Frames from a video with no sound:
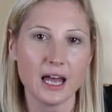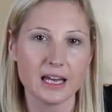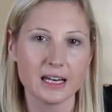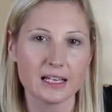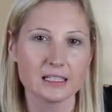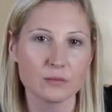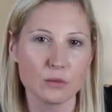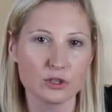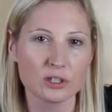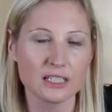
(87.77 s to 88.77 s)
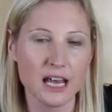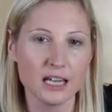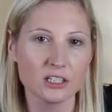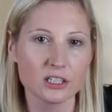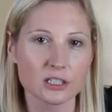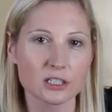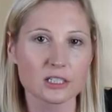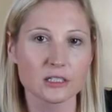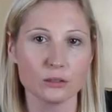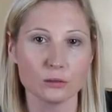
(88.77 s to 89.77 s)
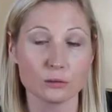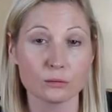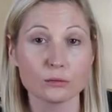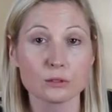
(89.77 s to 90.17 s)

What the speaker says: and has the emotional intelligence to